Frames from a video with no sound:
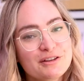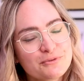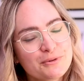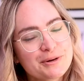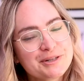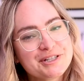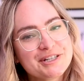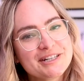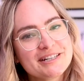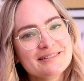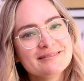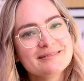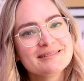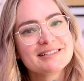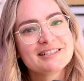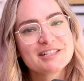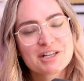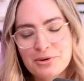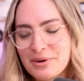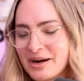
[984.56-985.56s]
thanks for watching,
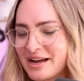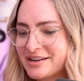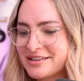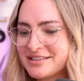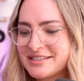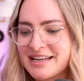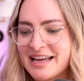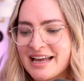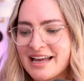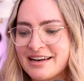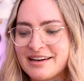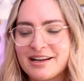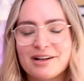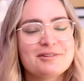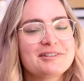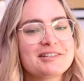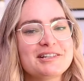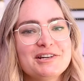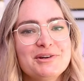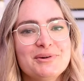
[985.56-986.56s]
stick around, and
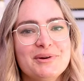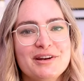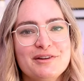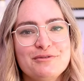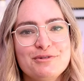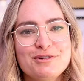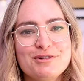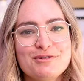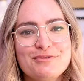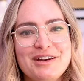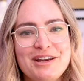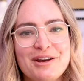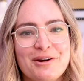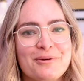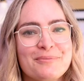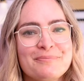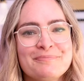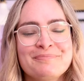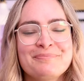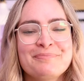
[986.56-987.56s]
I'll see you in a future
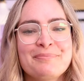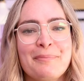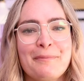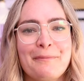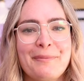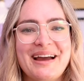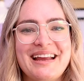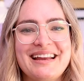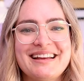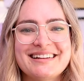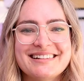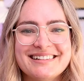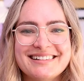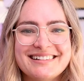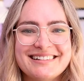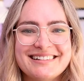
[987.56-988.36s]
video. Bye.